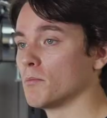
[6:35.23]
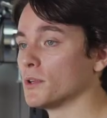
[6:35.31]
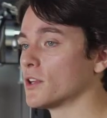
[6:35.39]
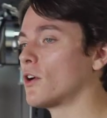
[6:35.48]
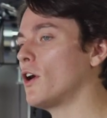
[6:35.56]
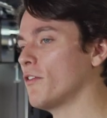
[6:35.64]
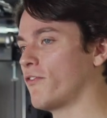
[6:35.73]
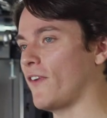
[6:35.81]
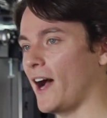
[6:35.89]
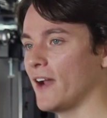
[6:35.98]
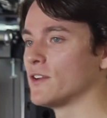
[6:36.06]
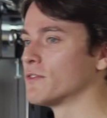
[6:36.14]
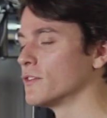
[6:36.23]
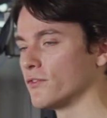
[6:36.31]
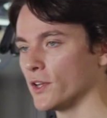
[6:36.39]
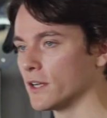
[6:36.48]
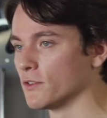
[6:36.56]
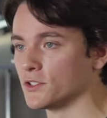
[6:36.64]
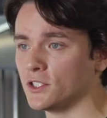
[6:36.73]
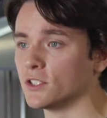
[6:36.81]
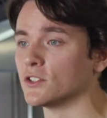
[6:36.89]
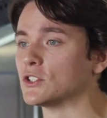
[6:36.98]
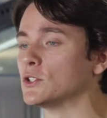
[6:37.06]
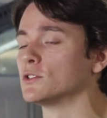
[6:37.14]
But there are 5 different flavors you
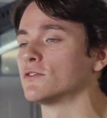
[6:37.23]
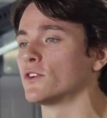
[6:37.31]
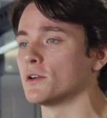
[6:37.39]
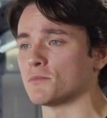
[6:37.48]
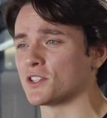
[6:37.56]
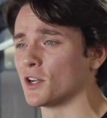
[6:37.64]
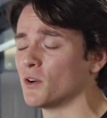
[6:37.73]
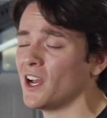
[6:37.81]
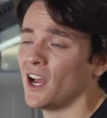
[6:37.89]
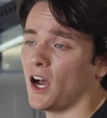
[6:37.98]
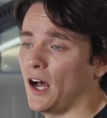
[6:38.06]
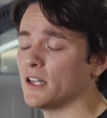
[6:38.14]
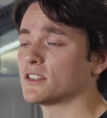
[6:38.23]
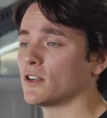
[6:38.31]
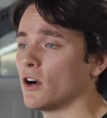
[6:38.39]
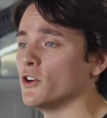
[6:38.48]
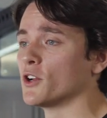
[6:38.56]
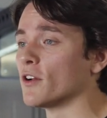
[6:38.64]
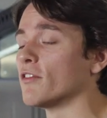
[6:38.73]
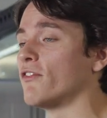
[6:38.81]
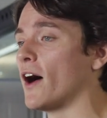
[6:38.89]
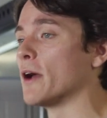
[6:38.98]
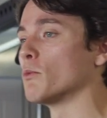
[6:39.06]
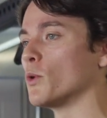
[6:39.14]
can choose from. So odds are you're gonna
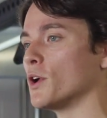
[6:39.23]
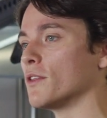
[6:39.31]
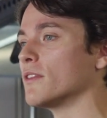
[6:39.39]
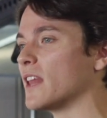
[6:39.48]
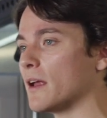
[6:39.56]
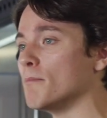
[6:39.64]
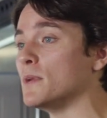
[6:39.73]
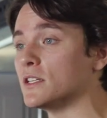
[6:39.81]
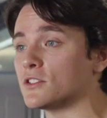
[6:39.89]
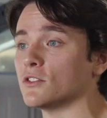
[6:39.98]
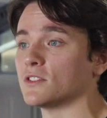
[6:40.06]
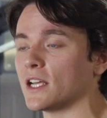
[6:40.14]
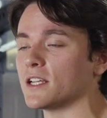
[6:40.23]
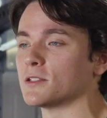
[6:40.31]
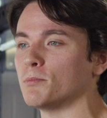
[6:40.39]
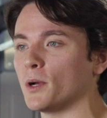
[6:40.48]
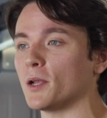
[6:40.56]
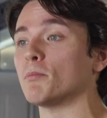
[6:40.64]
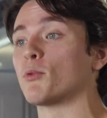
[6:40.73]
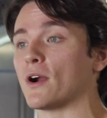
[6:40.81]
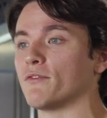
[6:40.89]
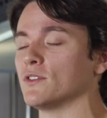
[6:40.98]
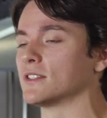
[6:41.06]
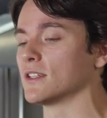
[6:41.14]
find one that meets your taste bud
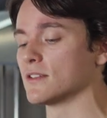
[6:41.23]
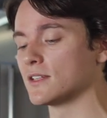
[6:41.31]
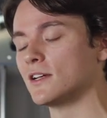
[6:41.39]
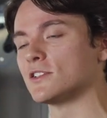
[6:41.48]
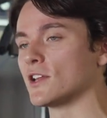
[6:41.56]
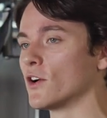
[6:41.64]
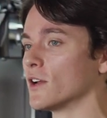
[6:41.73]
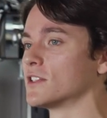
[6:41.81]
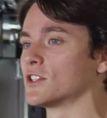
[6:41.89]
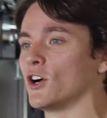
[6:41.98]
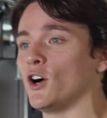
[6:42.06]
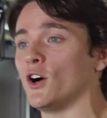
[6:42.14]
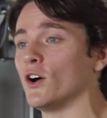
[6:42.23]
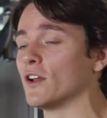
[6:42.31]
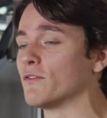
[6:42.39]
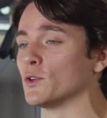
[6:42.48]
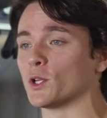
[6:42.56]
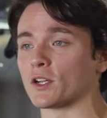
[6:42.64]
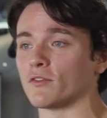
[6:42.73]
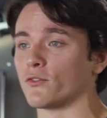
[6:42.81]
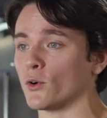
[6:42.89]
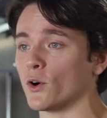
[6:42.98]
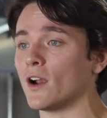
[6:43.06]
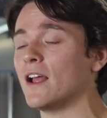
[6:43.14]
preferences. There it is, y'all. If you're looking
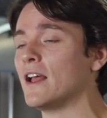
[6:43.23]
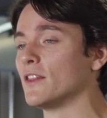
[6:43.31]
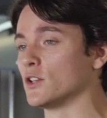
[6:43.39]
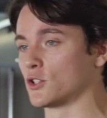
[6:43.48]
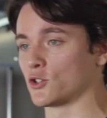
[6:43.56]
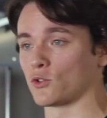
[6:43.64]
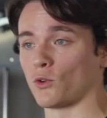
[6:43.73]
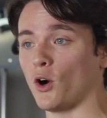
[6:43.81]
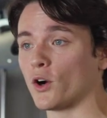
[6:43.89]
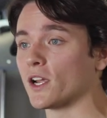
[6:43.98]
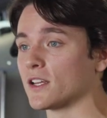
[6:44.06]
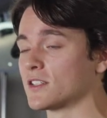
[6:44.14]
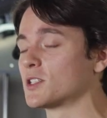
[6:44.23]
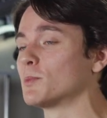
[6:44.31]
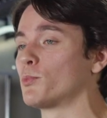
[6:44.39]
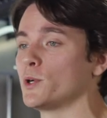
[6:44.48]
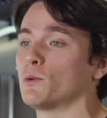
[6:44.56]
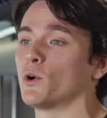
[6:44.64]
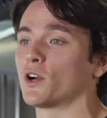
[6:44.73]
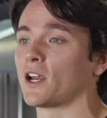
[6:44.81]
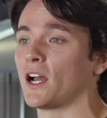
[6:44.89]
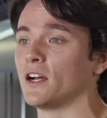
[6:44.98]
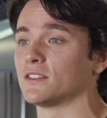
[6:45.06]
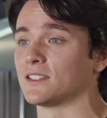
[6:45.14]
for the strongest
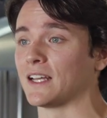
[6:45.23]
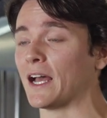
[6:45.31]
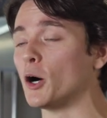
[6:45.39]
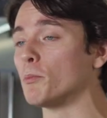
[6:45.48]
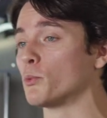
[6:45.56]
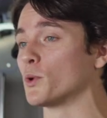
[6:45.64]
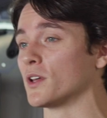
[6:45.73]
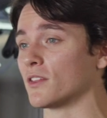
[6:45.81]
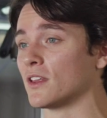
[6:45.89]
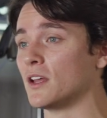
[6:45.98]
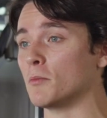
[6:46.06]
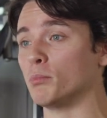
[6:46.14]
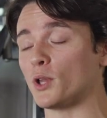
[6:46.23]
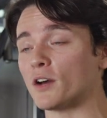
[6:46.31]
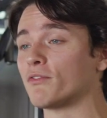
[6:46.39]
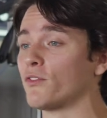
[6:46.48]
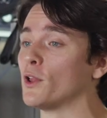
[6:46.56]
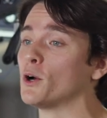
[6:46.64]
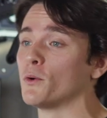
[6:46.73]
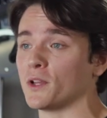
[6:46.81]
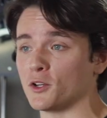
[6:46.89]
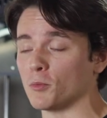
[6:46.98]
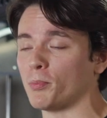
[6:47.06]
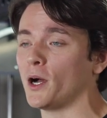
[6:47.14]
pre-workout to help with blood flow
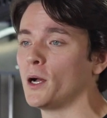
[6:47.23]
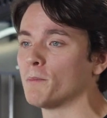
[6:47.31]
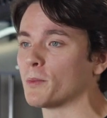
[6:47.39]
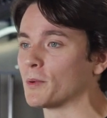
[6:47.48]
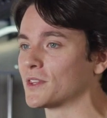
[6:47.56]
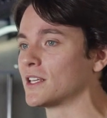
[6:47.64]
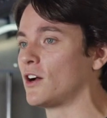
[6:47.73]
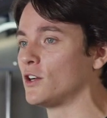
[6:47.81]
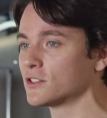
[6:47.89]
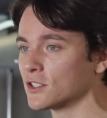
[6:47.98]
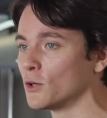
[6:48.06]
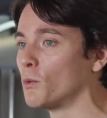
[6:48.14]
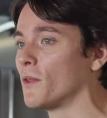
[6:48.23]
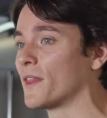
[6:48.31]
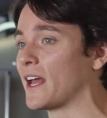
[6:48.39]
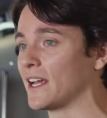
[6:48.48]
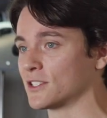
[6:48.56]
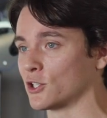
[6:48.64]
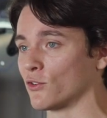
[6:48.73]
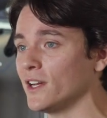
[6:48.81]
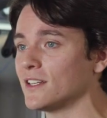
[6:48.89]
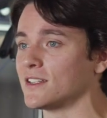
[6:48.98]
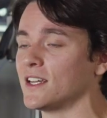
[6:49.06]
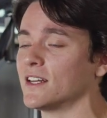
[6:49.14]
and your pump, but then also one that has
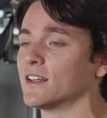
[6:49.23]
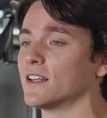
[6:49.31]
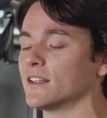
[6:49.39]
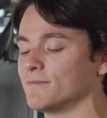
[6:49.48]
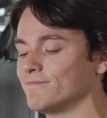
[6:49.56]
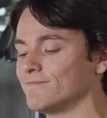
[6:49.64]
creatine in it,